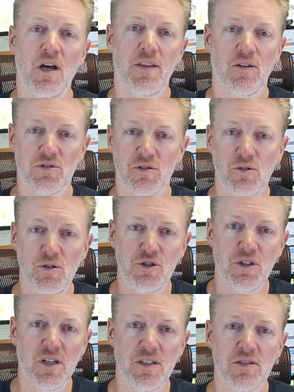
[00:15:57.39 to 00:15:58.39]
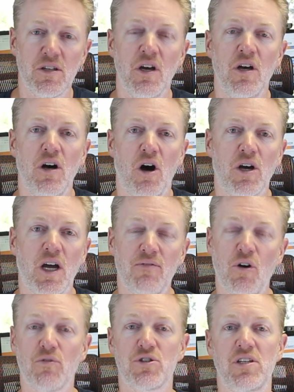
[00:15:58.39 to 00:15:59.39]
their solutions. I'll kind of
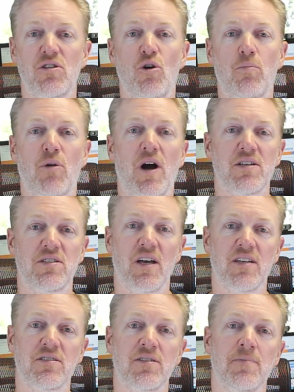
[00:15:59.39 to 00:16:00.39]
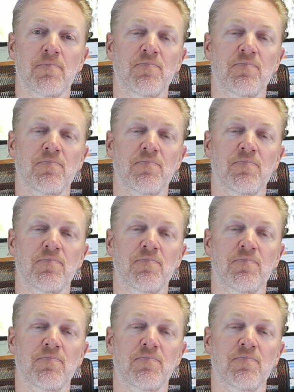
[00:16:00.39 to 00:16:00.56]
oversee the whole process.